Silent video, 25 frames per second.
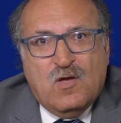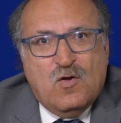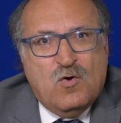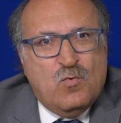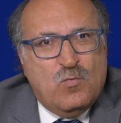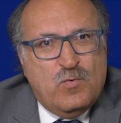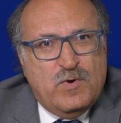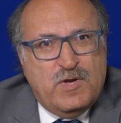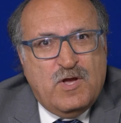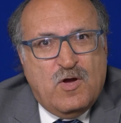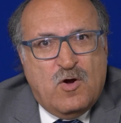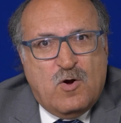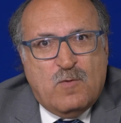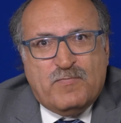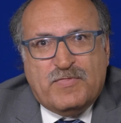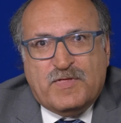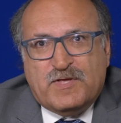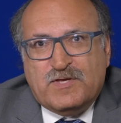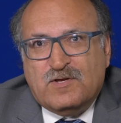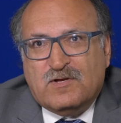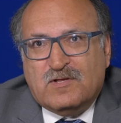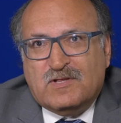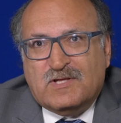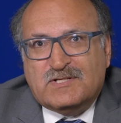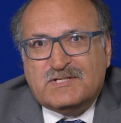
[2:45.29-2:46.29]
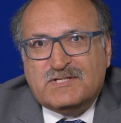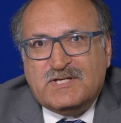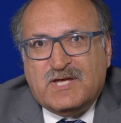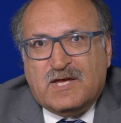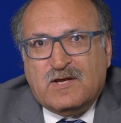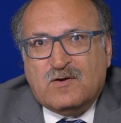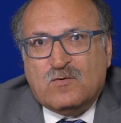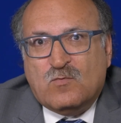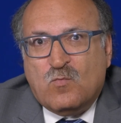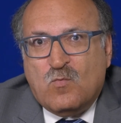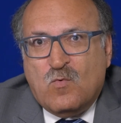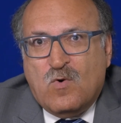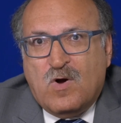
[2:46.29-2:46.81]
We hope that you'll
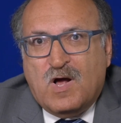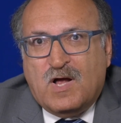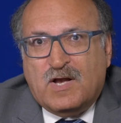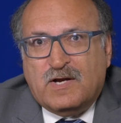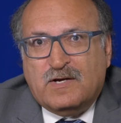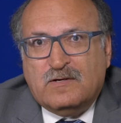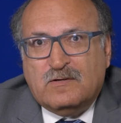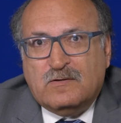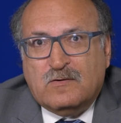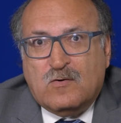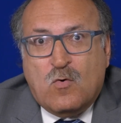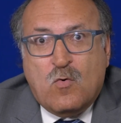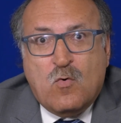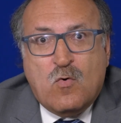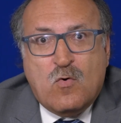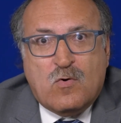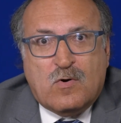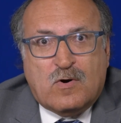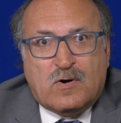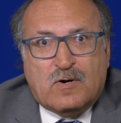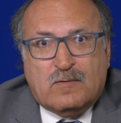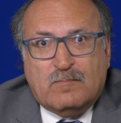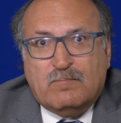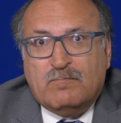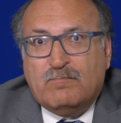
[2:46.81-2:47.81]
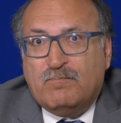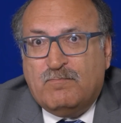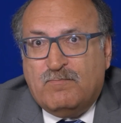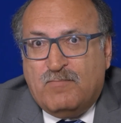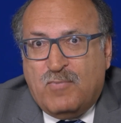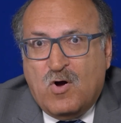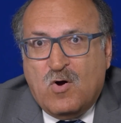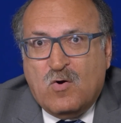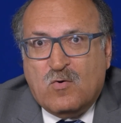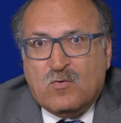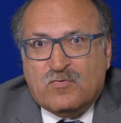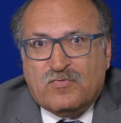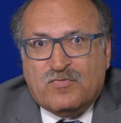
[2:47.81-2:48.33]
attend one or
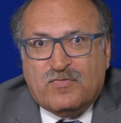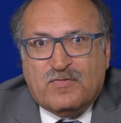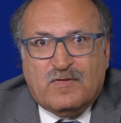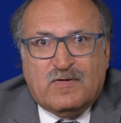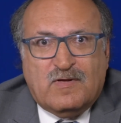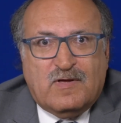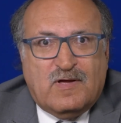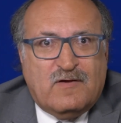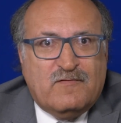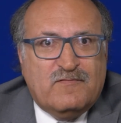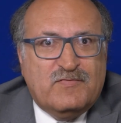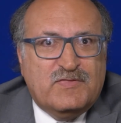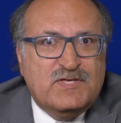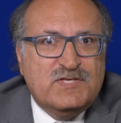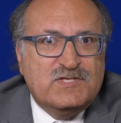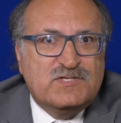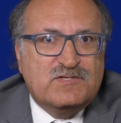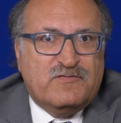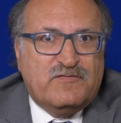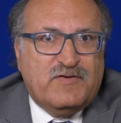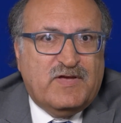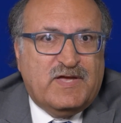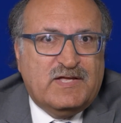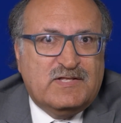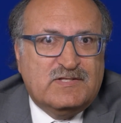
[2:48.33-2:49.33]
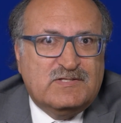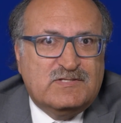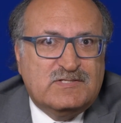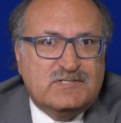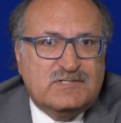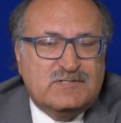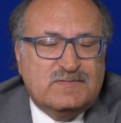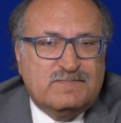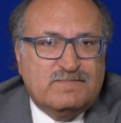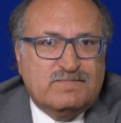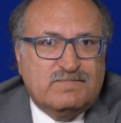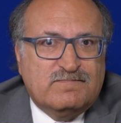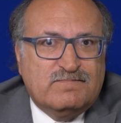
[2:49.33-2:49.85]
both of these events.